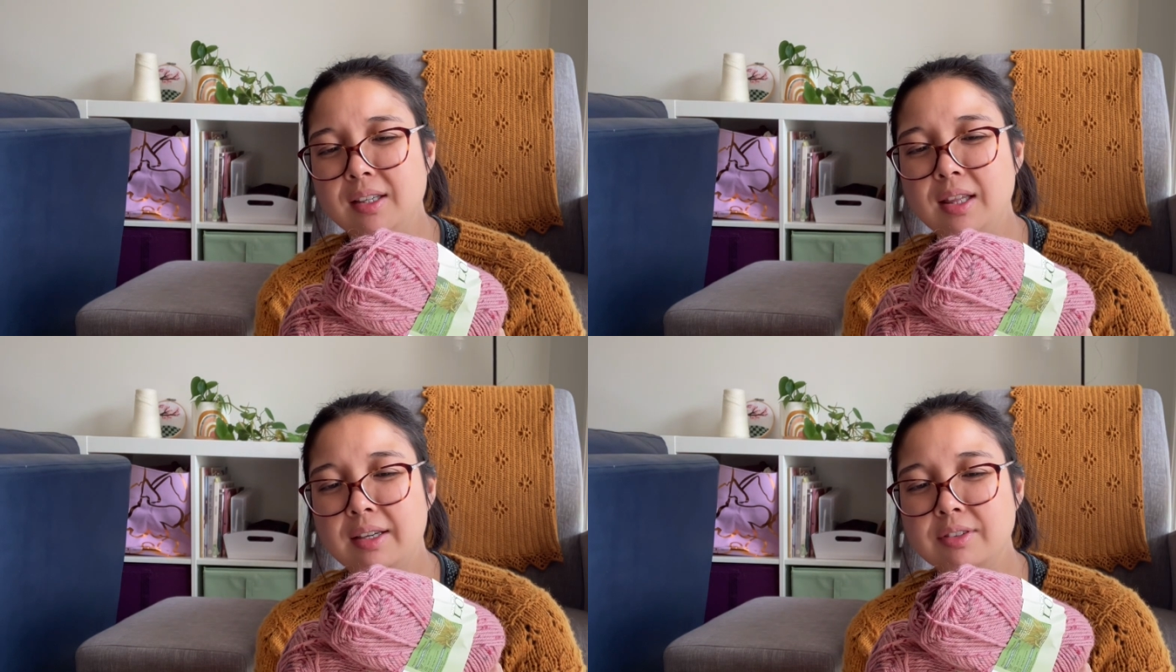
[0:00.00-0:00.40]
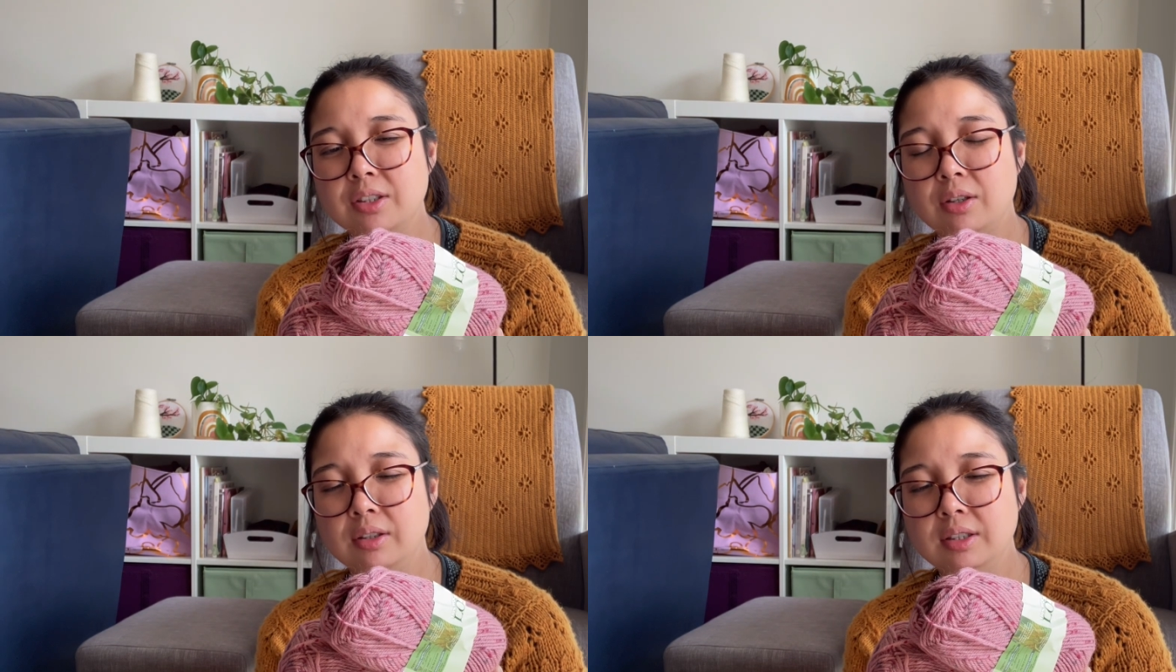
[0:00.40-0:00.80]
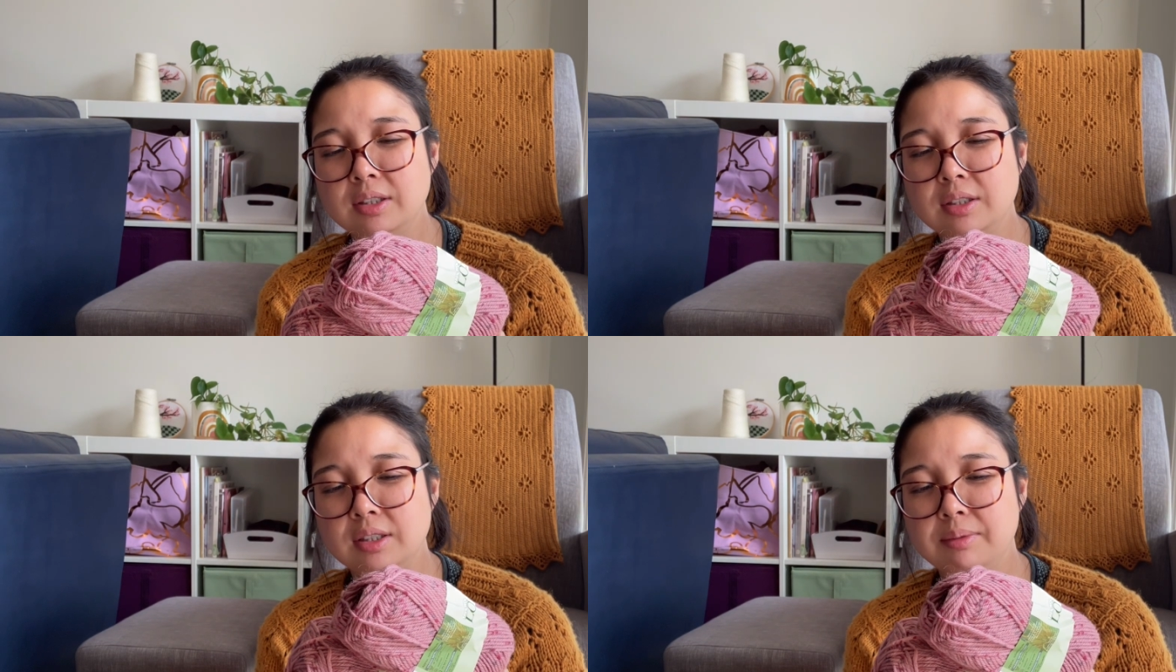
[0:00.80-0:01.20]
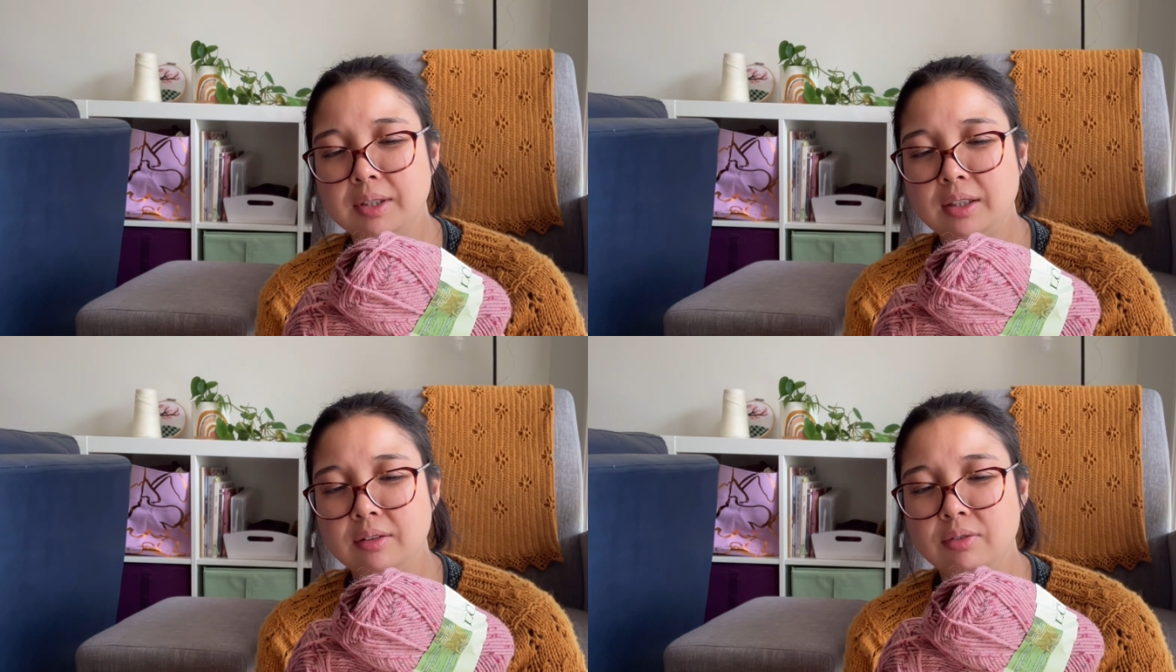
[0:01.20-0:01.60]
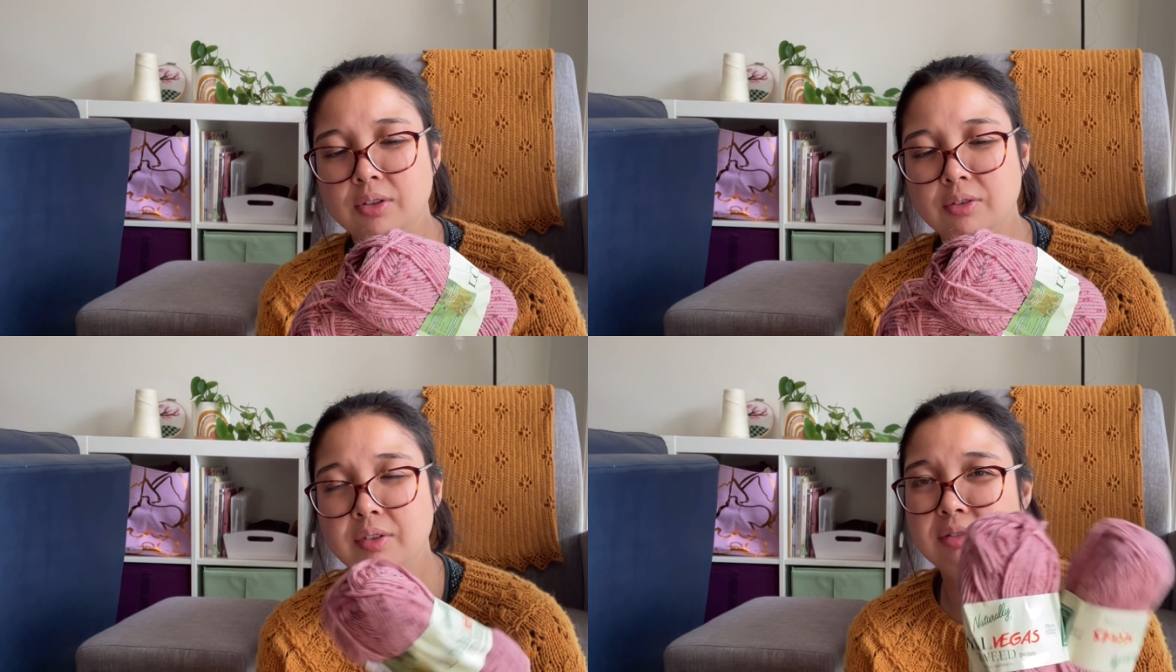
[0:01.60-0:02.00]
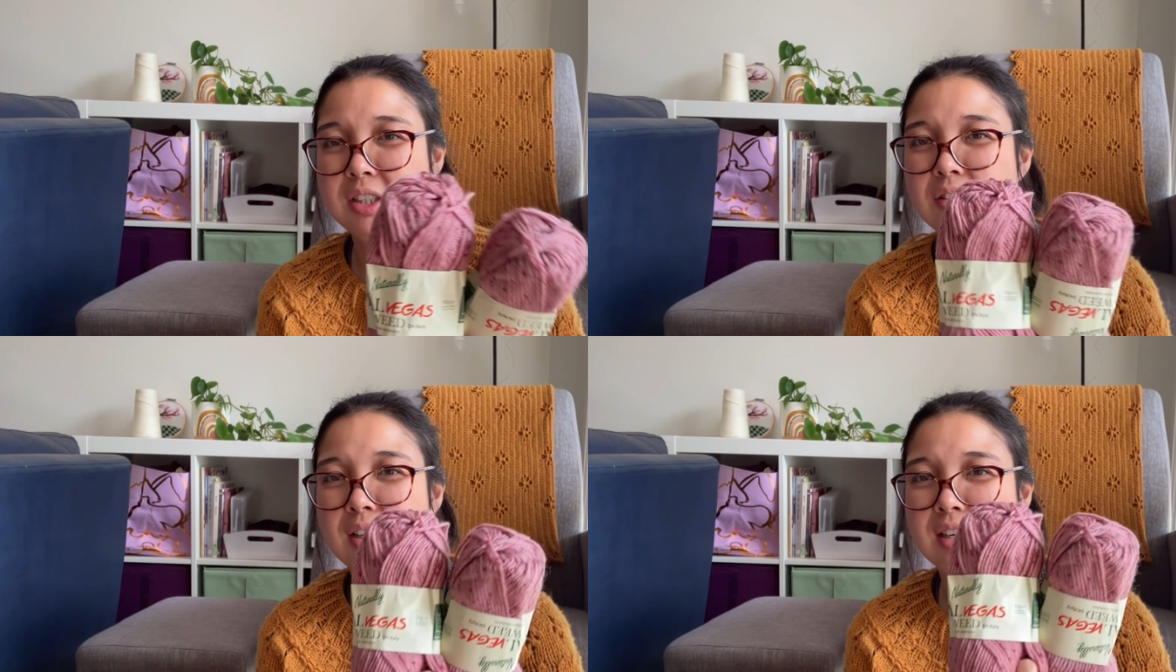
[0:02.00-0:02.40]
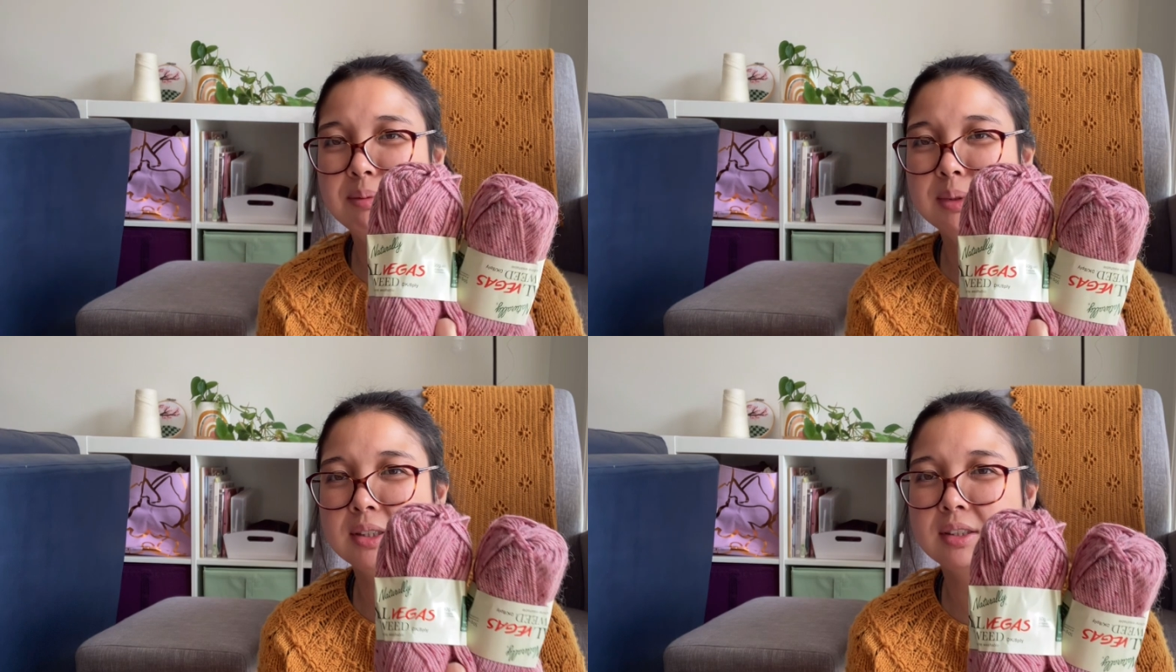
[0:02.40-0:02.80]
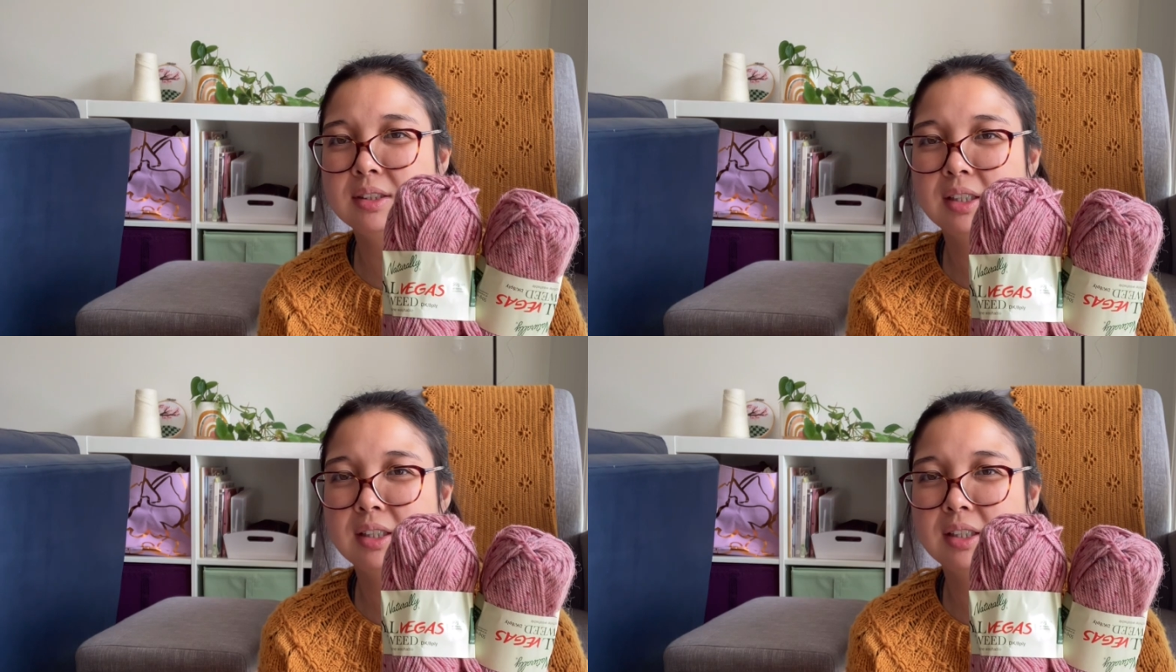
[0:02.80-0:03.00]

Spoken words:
$11 something for 50 grams,